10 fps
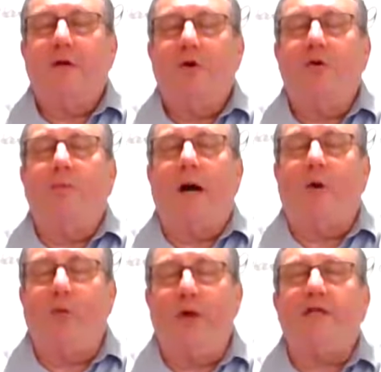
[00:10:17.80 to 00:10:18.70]
who by
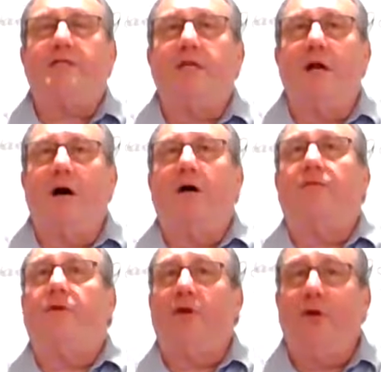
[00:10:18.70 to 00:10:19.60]
reason
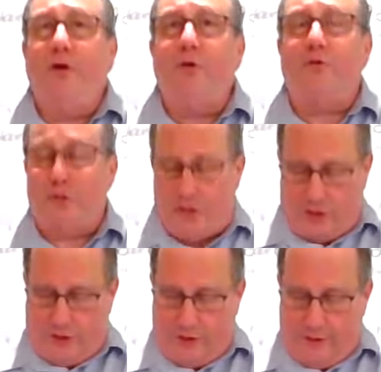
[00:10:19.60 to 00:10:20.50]
of
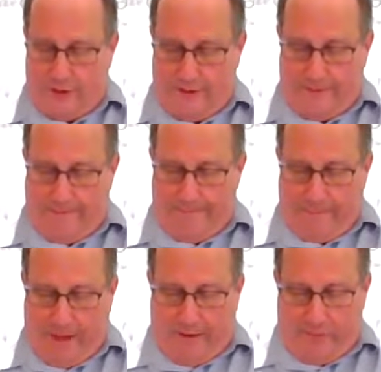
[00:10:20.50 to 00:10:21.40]
use
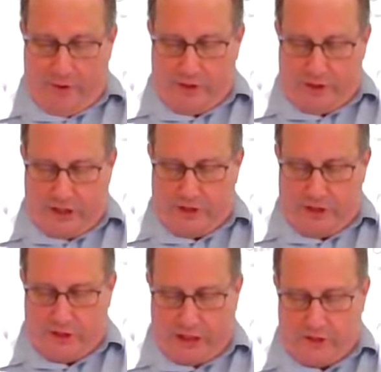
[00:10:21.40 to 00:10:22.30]
have their
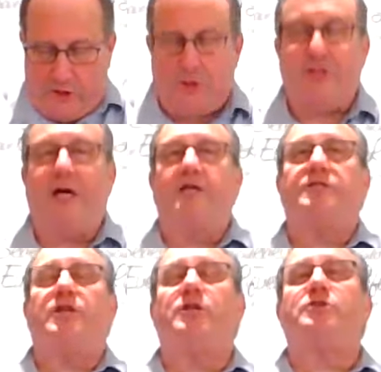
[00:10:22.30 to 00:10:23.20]
senses
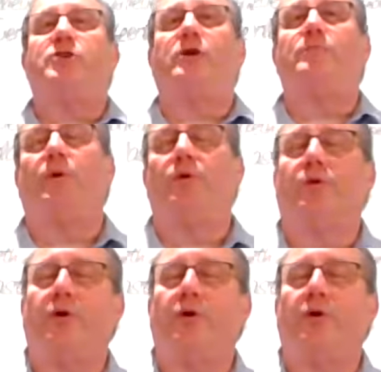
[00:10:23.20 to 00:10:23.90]
exercised to discern both